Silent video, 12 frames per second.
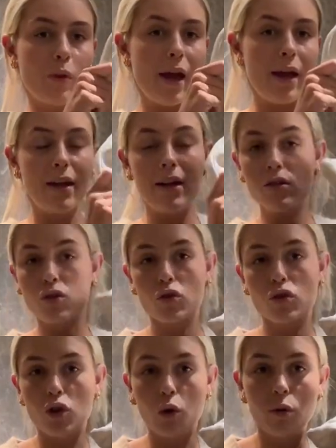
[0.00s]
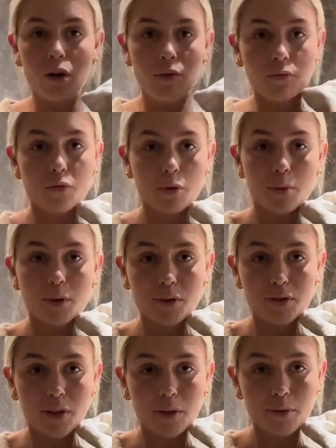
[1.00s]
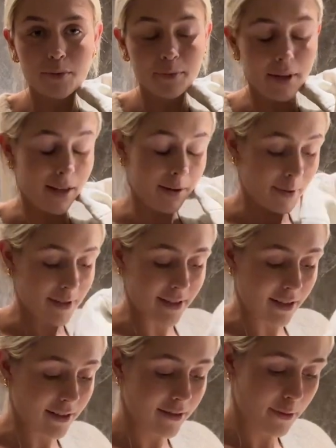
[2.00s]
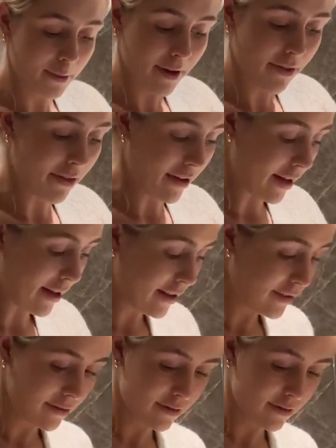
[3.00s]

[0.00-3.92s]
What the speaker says: and it's so comfortable. So excited to wear that.